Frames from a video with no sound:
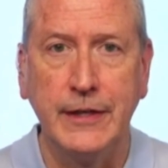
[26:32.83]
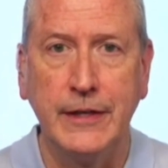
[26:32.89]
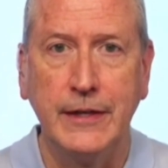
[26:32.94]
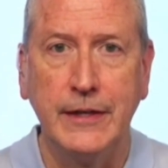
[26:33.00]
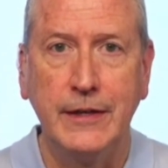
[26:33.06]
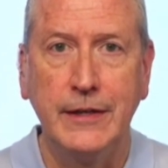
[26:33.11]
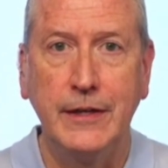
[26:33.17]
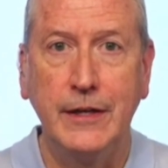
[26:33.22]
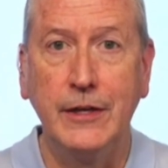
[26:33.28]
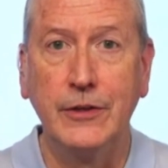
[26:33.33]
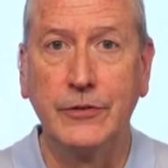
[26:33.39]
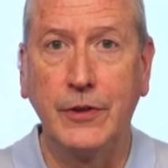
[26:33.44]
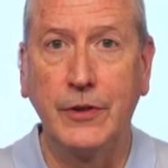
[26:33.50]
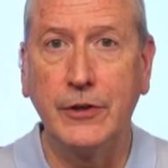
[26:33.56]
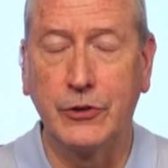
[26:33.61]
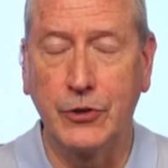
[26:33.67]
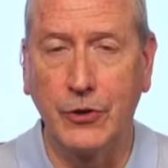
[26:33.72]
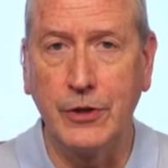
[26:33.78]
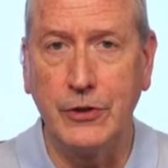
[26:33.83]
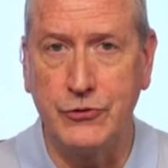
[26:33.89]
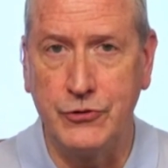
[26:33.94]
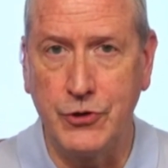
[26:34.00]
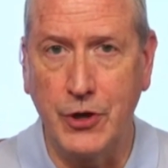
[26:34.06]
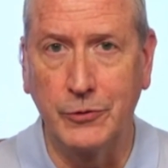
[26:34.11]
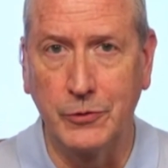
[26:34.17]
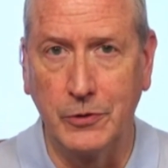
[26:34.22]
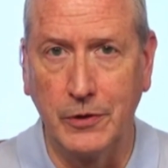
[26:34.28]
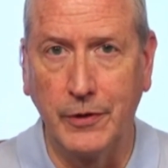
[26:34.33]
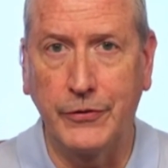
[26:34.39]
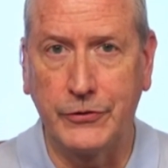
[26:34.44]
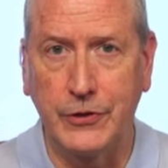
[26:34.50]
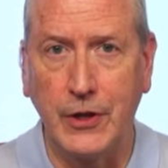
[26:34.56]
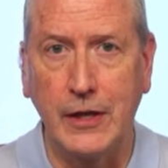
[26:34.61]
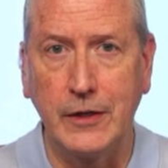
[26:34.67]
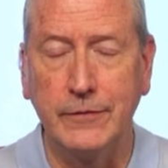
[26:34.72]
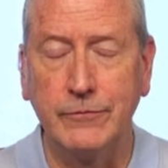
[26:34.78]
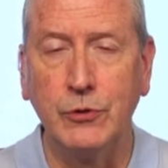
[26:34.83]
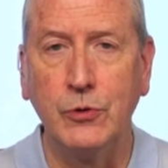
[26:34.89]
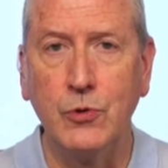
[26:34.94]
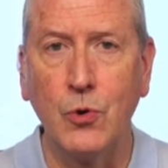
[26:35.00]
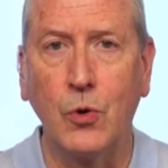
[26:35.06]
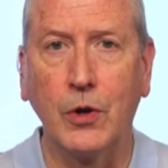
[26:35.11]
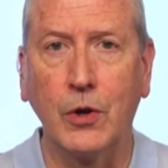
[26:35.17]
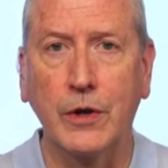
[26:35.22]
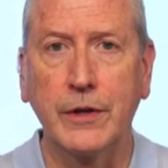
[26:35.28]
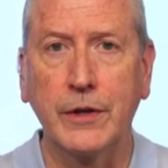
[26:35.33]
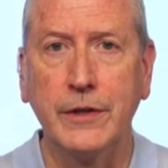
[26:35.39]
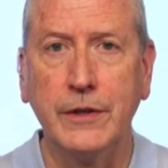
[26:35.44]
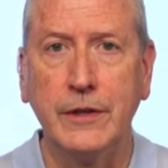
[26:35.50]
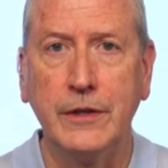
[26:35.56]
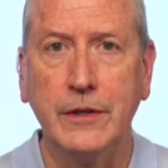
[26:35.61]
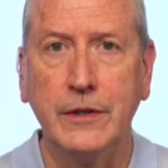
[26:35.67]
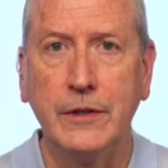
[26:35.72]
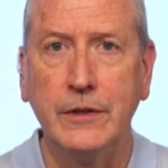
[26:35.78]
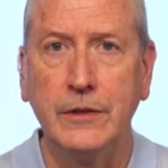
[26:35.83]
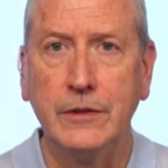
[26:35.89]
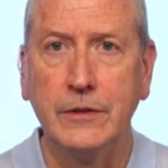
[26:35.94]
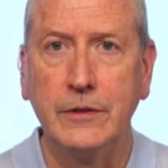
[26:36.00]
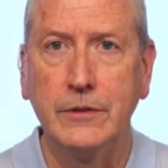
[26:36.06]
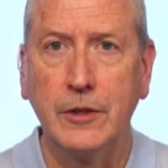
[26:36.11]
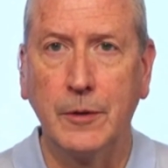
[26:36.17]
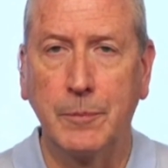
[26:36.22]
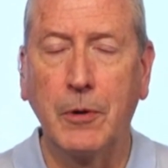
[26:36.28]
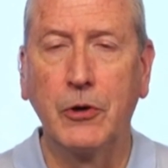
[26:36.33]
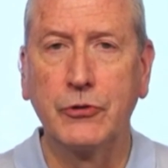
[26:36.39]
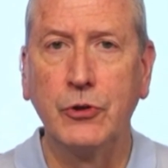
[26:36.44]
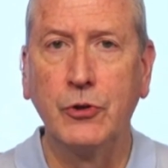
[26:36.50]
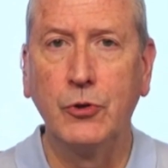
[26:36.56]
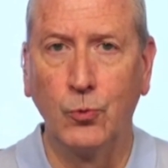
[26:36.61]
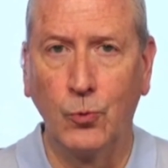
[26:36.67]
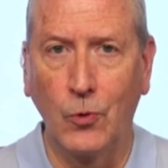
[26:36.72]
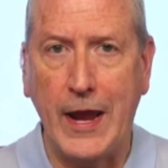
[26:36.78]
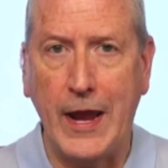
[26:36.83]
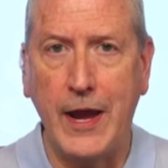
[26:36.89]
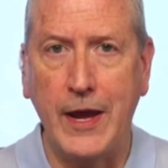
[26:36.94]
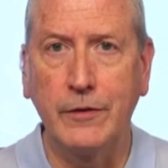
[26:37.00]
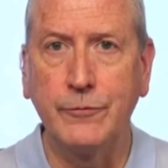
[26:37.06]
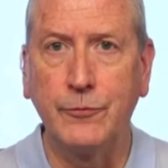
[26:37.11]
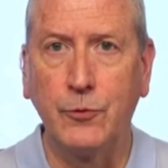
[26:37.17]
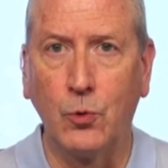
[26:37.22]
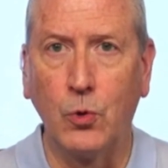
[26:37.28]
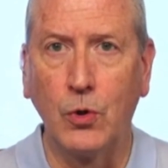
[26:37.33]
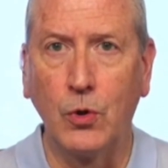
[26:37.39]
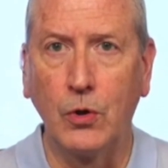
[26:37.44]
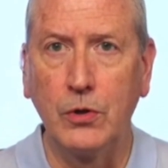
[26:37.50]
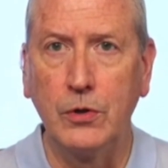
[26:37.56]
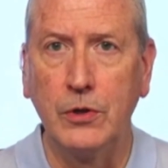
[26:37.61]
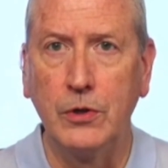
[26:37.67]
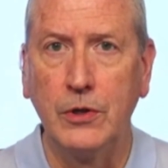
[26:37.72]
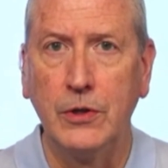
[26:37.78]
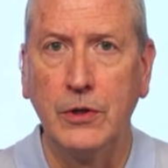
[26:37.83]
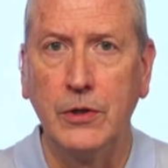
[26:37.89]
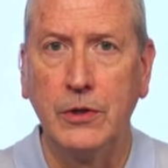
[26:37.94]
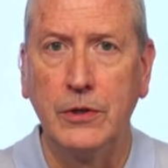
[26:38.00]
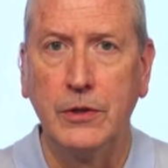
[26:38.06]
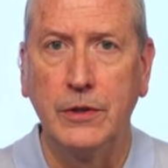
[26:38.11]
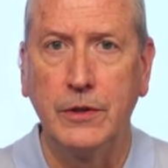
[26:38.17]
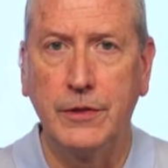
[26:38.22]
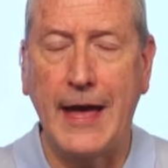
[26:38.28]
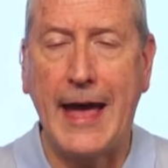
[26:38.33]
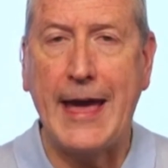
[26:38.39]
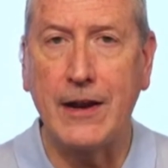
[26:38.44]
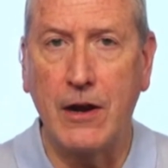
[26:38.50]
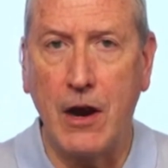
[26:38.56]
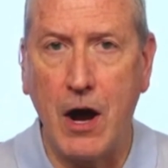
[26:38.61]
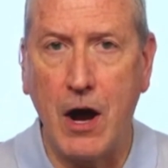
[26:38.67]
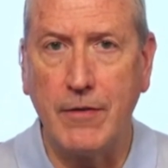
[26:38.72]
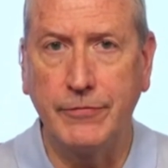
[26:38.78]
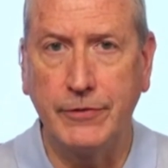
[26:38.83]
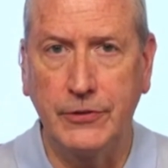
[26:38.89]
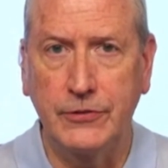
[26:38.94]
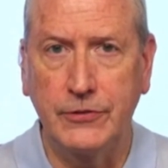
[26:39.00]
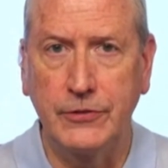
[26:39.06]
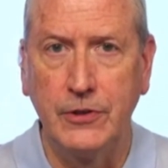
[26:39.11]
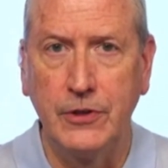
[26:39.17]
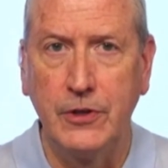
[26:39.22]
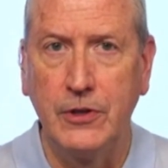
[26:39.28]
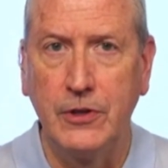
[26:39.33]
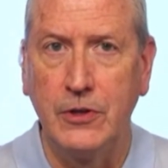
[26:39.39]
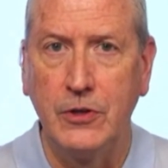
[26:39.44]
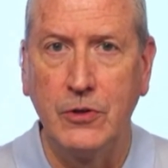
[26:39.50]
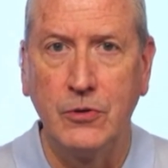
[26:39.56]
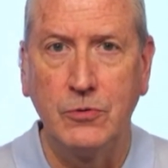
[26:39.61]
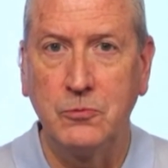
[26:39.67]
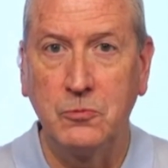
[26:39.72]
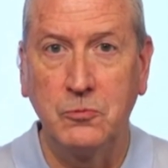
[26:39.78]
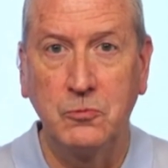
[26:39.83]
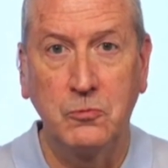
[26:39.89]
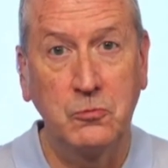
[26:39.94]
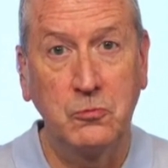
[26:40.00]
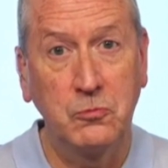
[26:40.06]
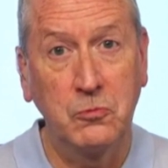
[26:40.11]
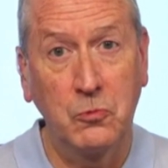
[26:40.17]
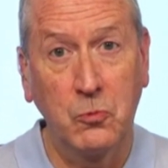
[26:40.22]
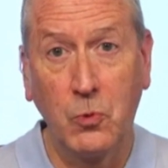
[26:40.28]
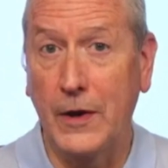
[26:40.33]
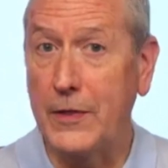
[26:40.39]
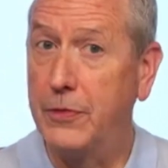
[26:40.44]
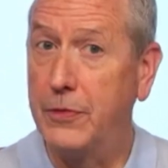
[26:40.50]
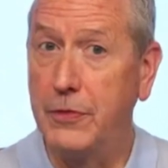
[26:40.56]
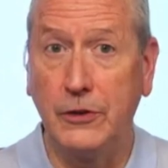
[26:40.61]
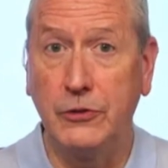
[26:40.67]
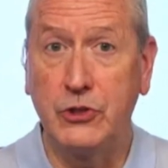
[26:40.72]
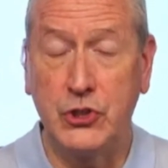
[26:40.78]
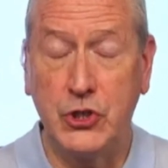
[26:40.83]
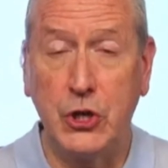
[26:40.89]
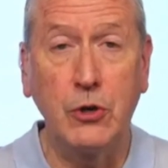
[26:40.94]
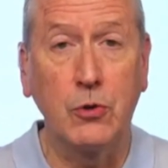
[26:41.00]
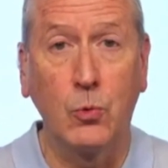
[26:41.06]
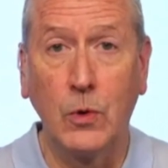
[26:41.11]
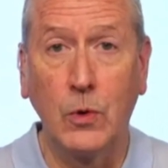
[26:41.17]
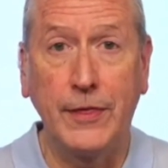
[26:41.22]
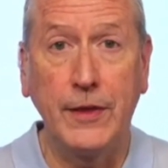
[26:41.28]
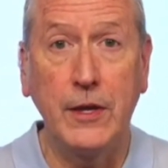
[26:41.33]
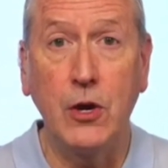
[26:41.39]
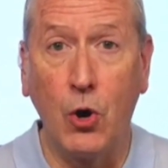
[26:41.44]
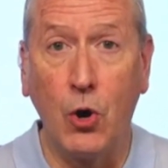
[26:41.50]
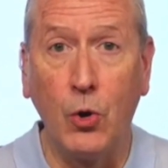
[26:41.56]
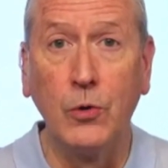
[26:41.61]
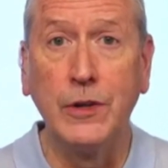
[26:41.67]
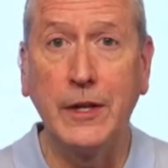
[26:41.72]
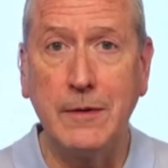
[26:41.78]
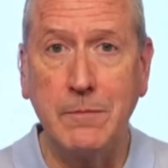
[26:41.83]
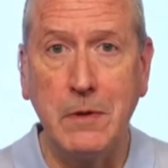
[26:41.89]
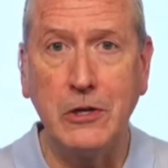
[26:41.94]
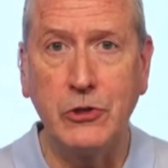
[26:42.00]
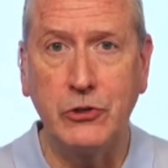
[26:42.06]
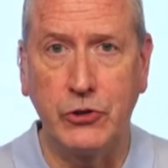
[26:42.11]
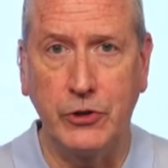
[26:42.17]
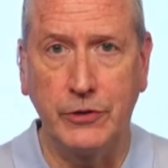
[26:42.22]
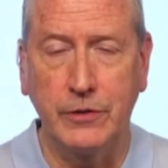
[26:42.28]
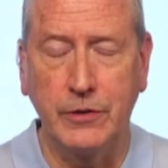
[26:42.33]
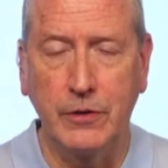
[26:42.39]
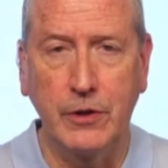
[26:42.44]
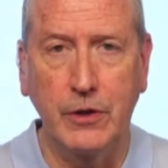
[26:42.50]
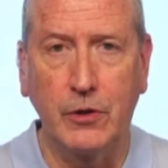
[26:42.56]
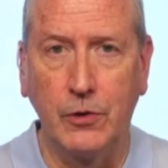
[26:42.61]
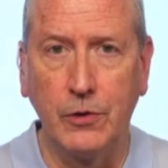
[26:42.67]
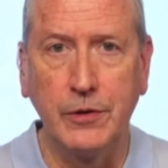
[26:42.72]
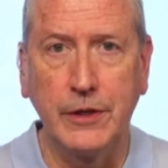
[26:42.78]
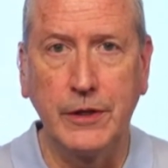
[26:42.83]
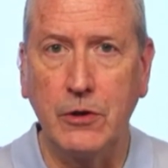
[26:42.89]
is the Attorney General of the state of New York, the person who ran for that office with the only mission, the only